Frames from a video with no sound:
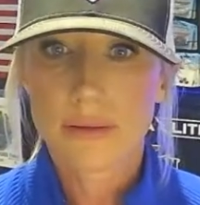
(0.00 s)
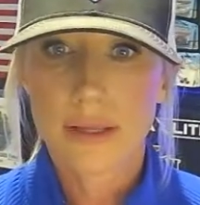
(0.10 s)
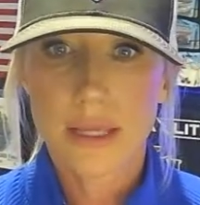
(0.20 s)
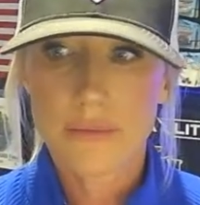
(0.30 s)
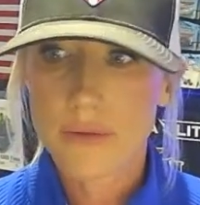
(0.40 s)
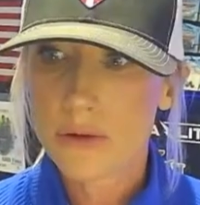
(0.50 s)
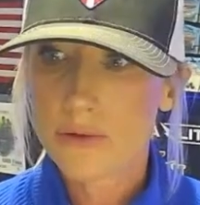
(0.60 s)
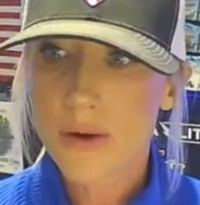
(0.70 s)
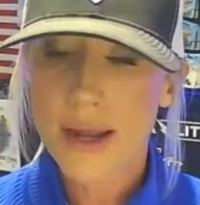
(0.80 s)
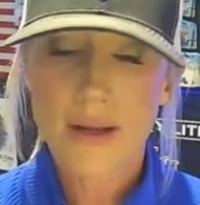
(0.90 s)
Like if you
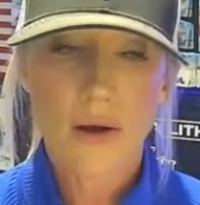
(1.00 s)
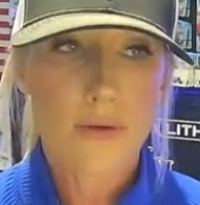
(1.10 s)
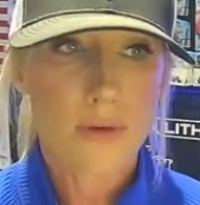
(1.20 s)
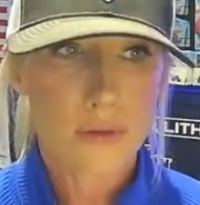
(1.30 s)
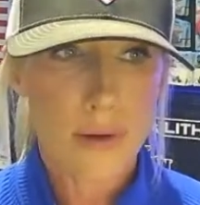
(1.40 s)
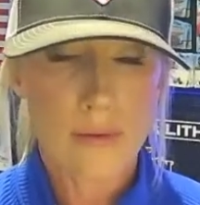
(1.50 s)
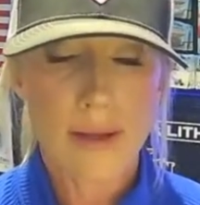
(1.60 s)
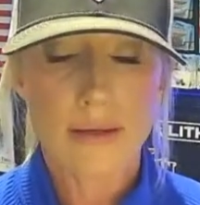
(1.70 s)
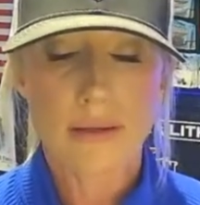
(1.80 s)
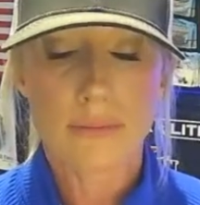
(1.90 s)
tried to overthrow
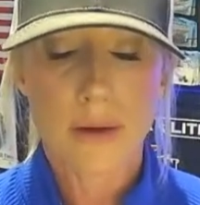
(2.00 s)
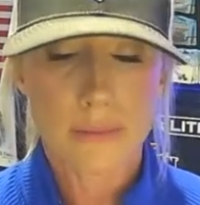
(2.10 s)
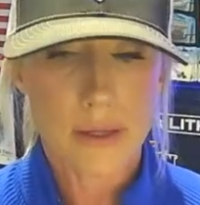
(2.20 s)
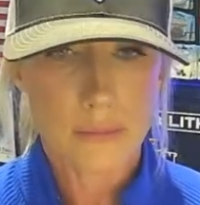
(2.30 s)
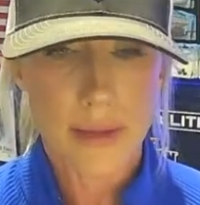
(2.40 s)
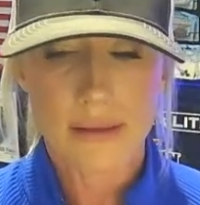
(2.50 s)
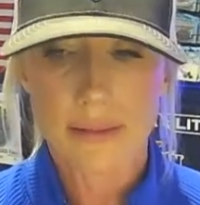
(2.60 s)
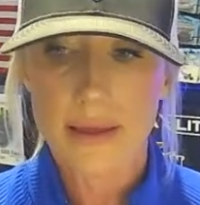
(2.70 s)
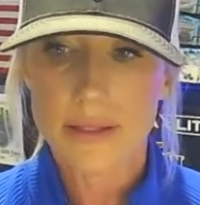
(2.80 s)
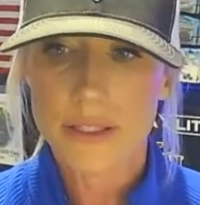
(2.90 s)
it, you're probably going to
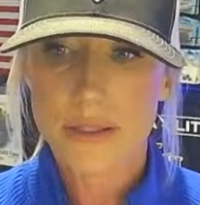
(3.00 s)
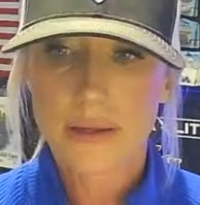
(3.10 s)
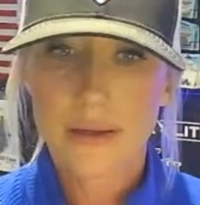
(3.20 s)
backlash.